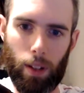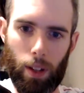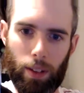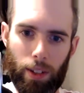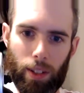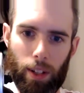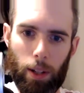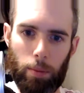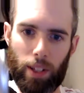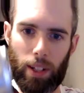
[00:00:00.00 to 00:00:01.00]
This guy
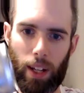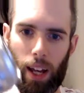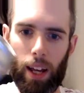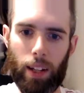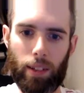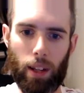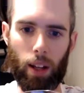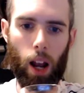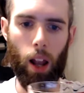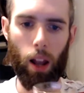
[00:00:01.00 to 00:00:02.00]
comes in at
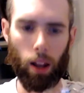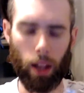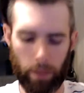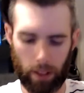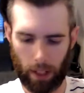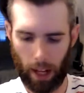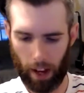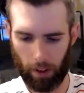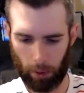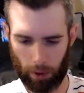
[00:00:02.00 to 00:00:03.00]

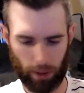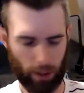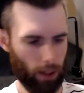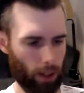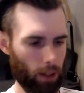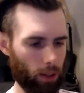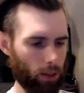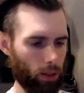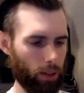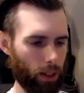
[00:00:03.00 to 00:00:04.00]
11.5%.
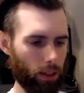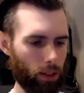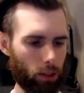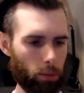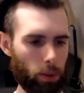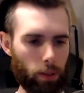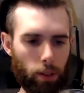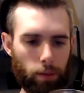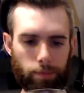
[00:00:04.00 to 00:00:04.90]
I don't think I talked about that.